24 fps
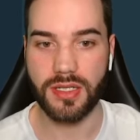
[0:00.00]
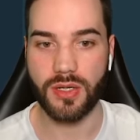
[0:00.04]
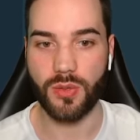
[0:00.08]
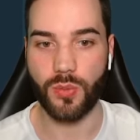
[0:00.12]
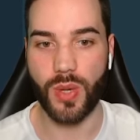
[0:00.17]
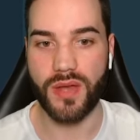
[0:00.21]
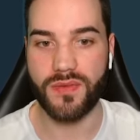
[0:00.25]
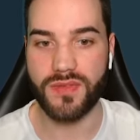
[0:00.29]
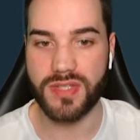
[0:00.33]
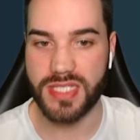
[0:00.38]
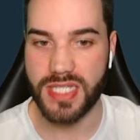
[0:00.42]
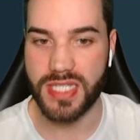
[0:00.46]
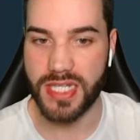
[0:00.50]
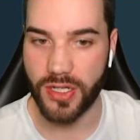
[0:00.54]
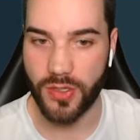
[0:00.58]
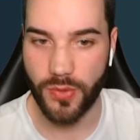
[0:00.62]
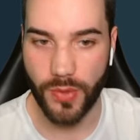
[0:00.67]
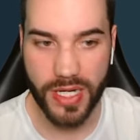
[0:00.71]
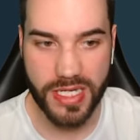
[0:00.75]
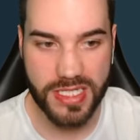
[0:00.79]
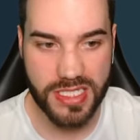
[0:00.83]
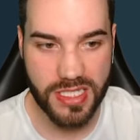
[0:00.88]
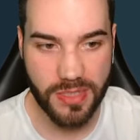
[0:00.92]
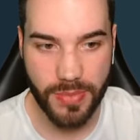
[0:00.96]
We haven't seen a
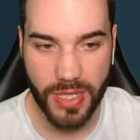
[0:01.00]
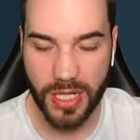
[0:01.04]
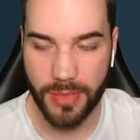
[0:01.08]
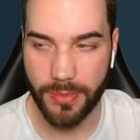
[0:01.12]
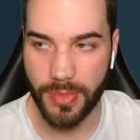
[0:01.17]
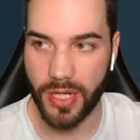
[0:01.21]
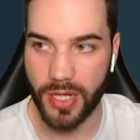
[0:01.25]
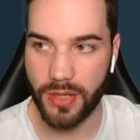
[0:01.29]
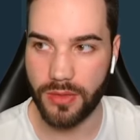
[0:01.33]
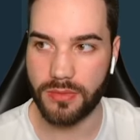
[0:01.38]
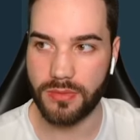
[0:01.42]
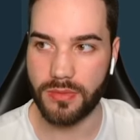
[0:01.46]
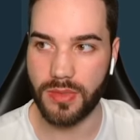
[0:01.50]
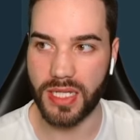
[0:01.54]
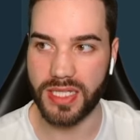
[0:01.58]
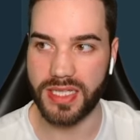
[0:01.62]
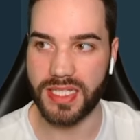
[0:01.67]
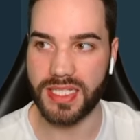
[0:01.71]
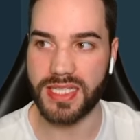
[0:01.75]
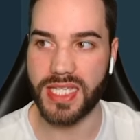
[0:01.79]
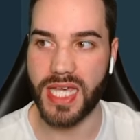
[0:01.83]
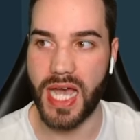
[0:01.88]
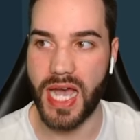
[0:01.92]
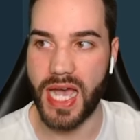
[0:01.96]
crazy bet amount. I
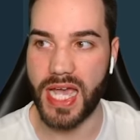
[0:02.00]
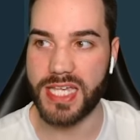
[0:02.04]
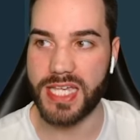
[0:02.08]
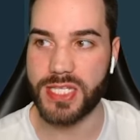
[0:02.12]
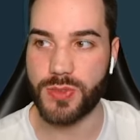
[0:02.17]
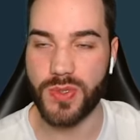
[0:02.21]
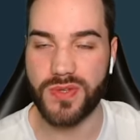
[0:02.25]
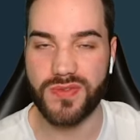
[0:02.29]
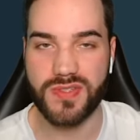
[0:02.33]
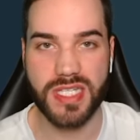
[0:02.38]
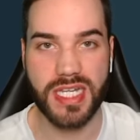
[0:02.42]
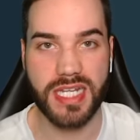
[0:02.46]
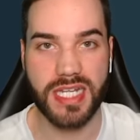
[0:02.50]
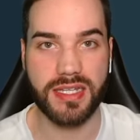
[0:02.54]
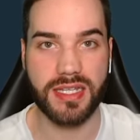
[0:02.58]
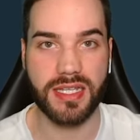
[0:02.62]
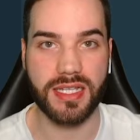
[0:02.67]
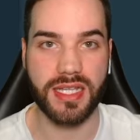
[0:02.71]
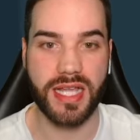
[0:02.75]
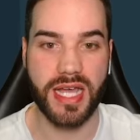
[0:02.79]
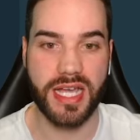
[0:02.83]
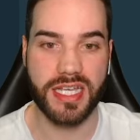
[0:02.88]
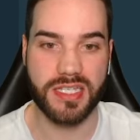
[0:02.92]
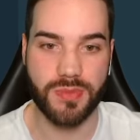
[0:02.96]
think the highest we've seen in the
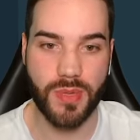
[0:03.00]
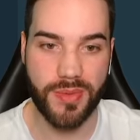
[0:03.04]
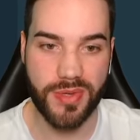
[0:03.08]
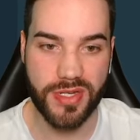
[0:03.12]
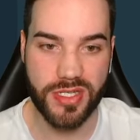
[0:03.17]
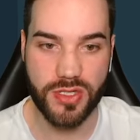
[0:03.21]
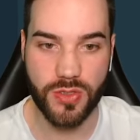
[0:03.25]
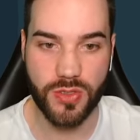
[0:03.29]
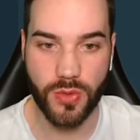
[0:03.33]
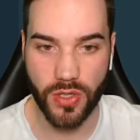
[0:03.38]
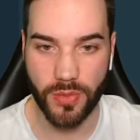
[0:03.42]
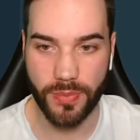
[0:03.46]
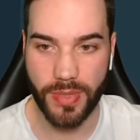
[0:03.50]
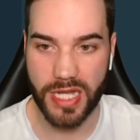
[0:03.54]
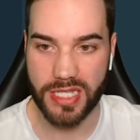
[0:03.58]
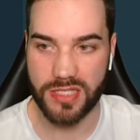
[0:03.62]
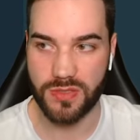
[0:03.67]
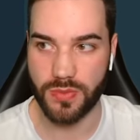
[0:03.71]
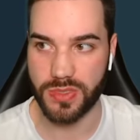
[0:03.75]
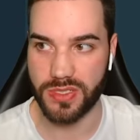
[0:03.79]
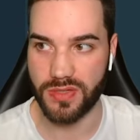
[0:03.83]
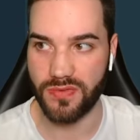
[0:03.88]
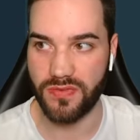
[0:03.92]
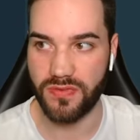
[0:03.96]
last maybe two hundred bets
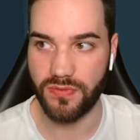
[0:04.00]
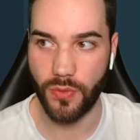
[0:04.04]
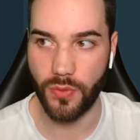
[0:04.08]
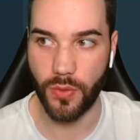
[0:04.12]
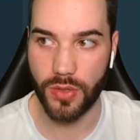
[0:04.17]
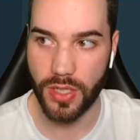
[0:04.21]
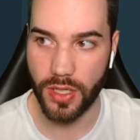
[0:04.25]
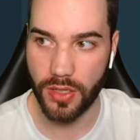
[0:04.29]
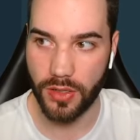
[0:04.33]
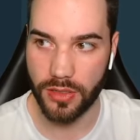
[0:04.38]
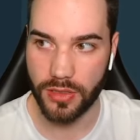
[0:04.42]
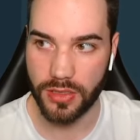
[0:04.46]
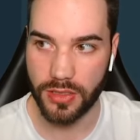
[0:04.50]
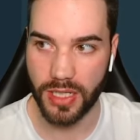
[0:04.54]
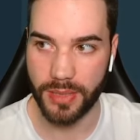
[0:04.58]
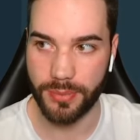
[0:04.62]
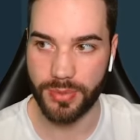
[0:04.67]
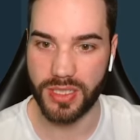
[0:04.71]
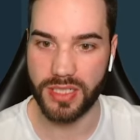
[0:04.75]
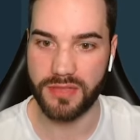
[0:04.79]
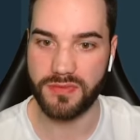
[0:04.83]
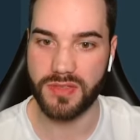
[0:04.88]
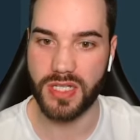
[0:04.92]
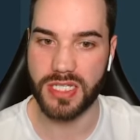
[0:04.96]
was a four dollar. I
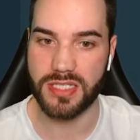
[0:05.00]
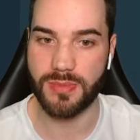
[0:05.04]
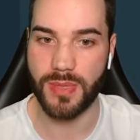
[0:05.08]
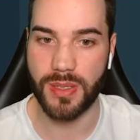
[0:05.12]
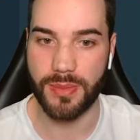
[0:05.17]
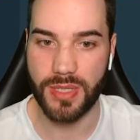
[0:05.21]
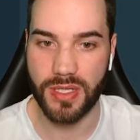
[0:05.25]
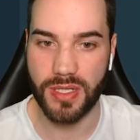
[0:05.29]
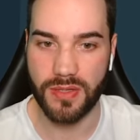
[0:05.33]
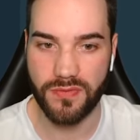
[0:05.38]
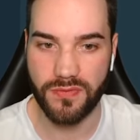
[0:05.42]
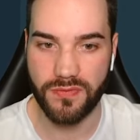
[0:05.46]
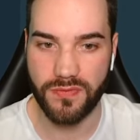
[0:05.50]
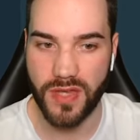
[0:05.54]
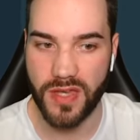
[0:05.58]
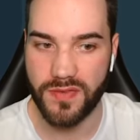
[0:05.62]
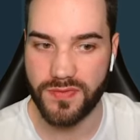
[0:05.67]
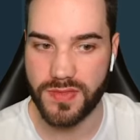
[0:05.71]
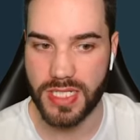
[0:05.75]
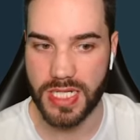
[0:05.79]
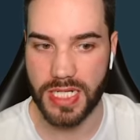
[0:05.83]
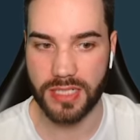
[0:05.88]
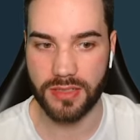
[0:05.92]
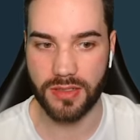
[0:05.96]
believe that's maybe
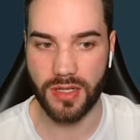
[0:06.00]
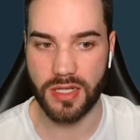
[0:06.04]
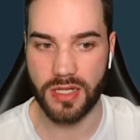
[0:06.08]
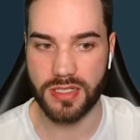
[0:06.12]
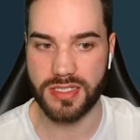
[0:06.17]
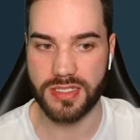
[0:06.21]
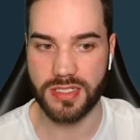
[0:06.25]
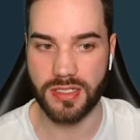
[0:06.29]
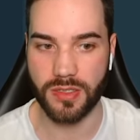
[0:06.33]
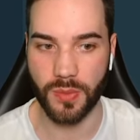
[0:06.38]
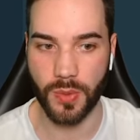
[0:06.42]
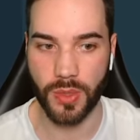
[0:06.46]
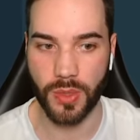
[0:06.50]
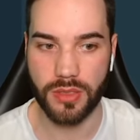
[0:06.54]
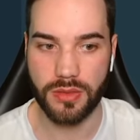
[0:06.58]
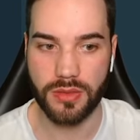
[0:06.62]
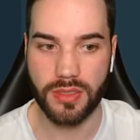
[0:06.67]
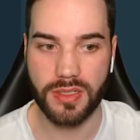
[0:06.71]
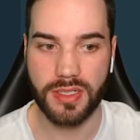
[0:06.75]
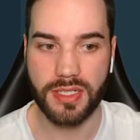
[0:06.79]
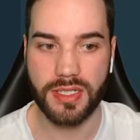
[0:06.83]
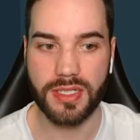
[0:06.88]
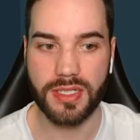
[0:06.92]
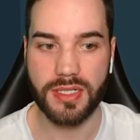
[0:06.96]
fifteen losses in a row
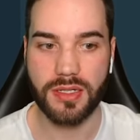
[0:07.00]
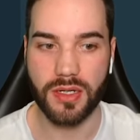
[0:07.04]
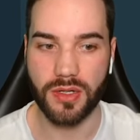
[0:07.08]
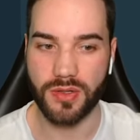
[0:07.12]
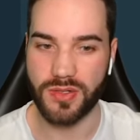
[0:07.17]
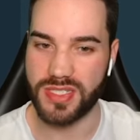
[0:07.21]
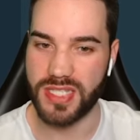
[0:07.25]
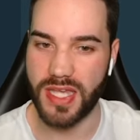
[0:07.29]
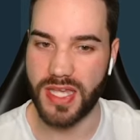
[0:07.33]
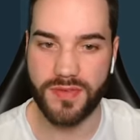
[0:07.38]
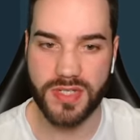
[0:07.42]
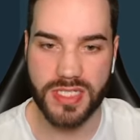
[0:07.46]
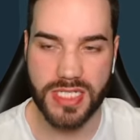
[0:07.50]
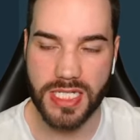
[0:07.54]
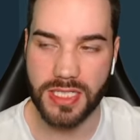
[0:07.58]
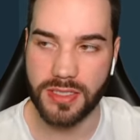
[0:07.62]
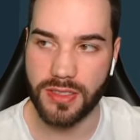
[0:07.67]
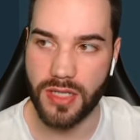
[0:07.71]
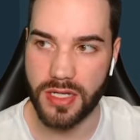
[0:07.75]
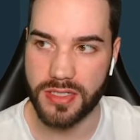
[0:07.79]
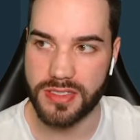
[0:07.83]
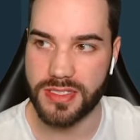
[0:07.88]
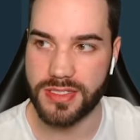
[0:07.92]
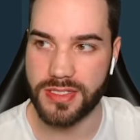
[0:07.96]
or seventeen
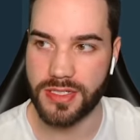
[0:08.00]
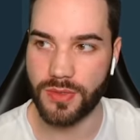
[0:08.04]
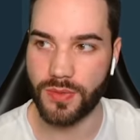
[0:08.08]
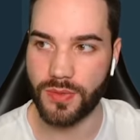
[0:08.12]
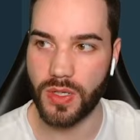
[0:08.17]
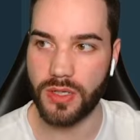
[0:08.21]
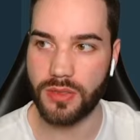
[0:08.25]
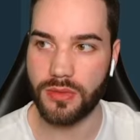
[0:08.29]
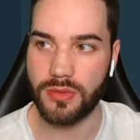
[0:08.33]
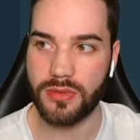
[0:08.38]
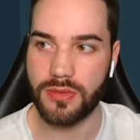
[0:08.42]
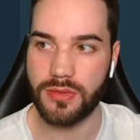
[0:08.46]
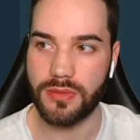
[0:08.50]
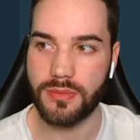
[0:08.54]
losses in a row.